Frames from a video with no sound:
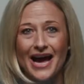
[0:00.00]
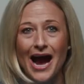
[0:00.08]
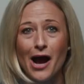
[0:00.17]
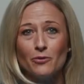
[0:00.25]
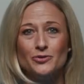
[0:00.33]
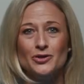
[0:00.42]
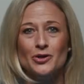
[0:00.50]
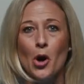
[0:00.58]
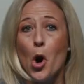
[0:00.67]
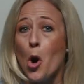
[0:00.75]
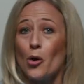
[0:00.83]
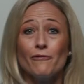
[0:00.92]
the house,
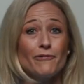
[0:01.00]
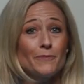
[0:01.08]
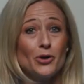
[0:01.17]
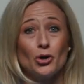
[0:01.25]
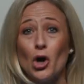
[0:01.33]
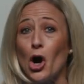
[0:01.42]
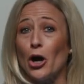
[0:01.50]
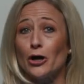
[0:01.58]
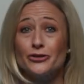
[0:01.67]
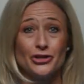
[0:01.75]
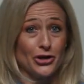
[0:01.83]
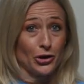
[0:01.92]
or from your
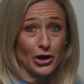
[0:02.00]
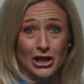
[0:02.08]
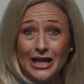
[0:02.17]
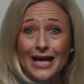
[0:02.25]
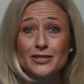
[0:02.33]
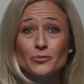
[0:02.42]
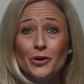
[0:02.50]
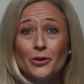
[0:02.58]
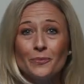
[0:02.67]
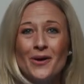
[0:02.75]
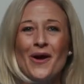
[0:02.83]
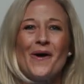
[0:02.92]
car to your
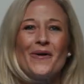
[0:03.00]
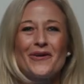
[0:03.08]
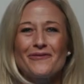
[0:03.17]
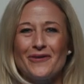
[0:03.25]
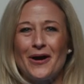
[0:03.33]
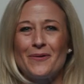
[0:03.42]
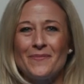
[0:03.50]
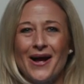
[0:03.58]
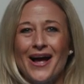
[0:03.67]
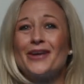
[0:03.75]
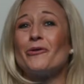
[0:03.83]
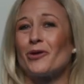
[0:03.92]
classroom, or from
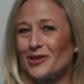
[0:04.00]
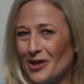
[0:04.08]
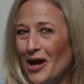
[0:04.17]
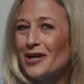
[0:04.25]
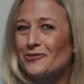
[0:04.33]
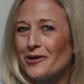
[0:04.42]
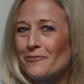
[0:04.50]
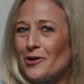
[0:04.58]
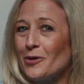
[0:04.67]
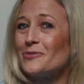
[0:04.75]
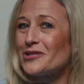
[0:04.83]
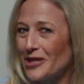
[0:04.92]
your laundry
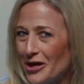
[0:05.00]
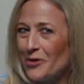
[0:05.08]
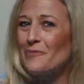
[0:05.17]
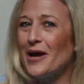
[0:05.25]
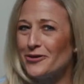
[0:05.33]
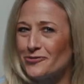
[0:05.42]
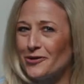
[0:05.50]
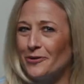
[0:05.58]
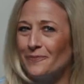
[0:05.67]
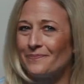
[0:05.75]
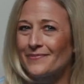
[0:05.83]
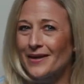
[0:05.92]
room to your
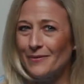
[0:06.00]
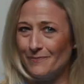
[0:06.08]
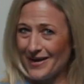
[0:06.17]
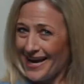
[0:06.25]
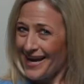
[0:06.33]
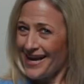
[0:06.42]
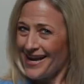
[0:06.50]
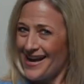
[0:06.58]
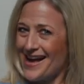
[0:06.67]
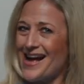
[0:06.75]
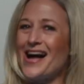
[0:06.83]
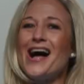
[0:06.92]
bedroom. Me?
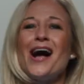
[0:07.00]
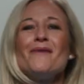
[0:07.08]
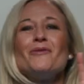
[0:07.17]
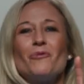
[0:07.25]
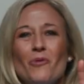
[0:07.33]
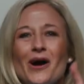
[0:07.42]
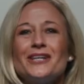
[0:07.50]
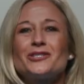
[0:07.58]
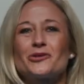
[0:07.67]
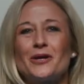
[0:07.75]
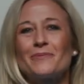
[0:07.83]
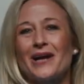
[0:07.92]
I'm a one
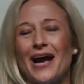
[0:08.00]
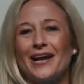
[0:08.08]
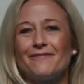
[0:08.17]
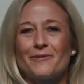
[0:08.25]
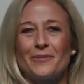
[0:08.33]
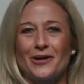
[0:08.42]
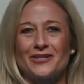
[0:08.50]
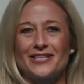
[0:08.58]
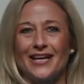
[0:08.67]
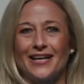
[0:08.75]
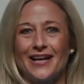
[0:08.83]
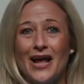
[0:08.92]
trip kind of a
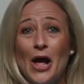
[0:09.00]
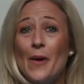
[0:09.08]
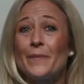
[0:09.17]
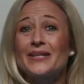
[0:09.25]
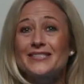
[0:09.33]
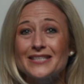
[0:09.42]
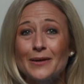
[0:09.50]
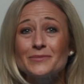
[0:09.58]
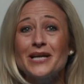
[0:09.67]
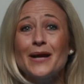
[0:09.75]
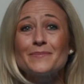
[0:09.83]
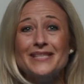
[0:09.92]
person, but
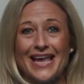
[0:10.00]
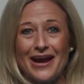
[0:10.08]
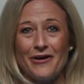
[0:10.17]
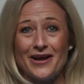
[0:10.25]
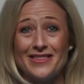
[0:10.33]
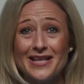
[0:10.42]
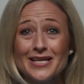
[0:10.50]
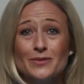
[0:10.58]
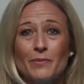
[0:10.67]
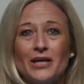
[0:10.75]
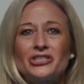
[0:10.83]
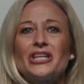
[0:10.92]
sometimes carrying this
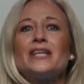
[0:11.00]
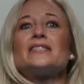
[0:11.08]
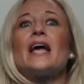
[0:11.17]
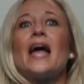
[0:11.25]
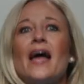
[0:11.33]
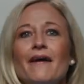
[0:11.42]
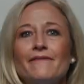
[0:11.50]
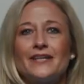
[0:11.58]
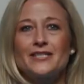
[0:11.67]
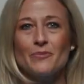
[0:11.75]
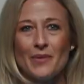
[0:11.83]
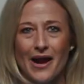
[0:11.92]
much is heavy
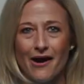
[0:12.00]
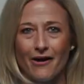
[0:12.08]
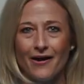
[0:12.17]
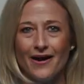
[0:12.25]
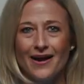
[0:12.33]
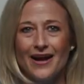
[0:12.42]
to bear.